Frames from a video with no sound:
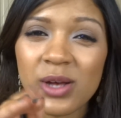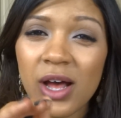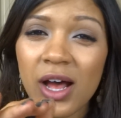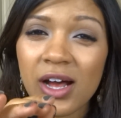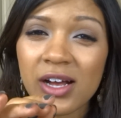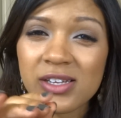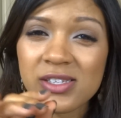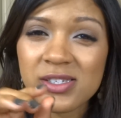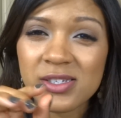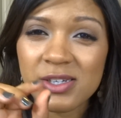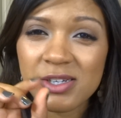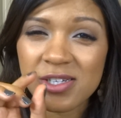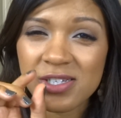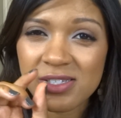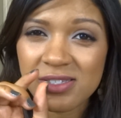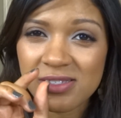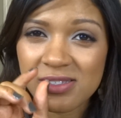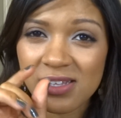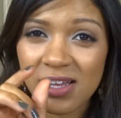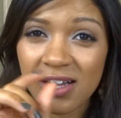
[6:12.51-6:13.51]

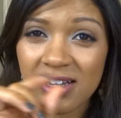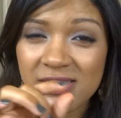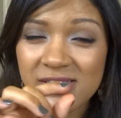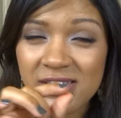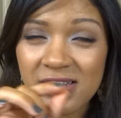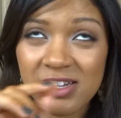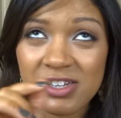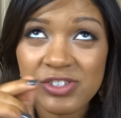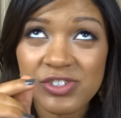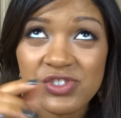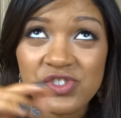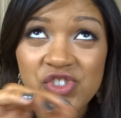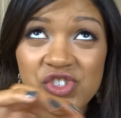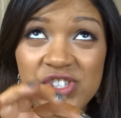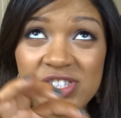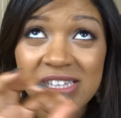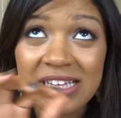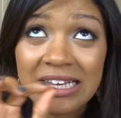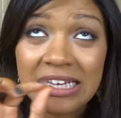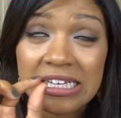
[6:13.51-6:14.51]
oxidize
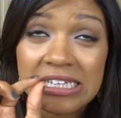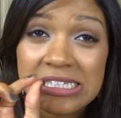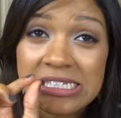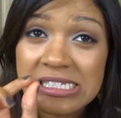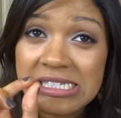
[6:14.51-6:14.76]
just like a